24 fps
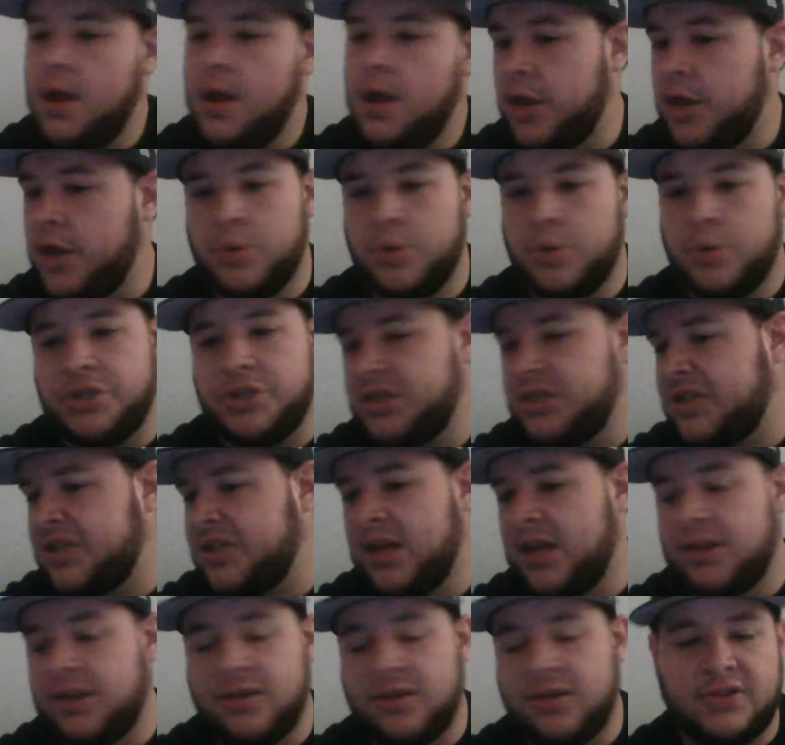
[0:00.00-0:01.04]
it would just
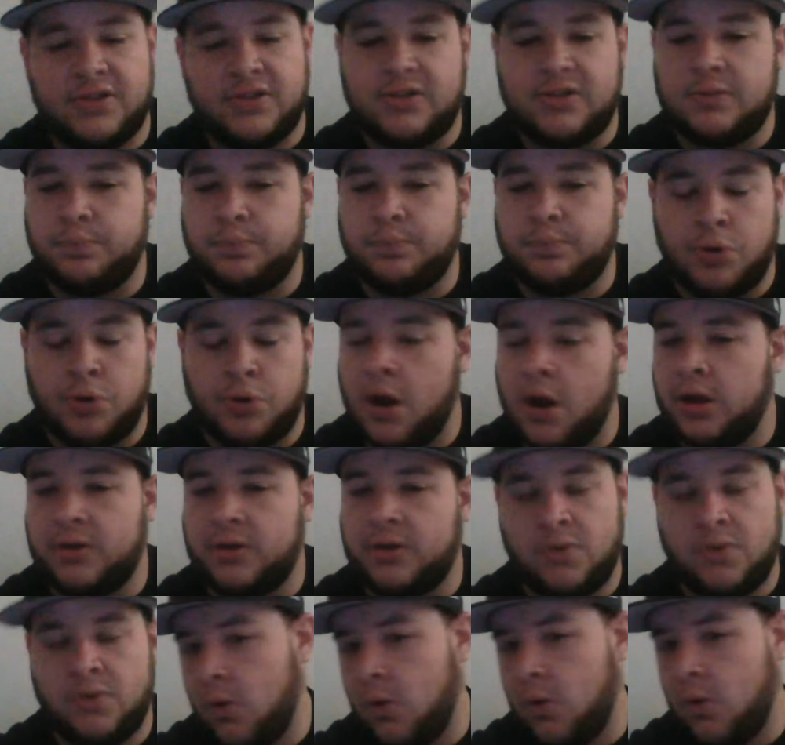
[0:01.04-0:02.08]
take this
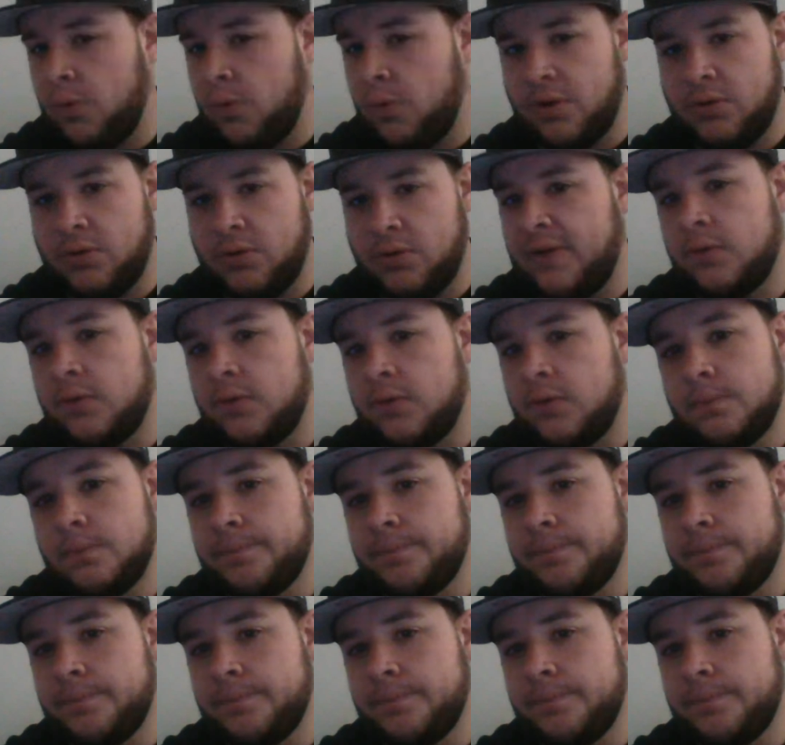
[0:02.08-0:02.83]
product to a whole nother level.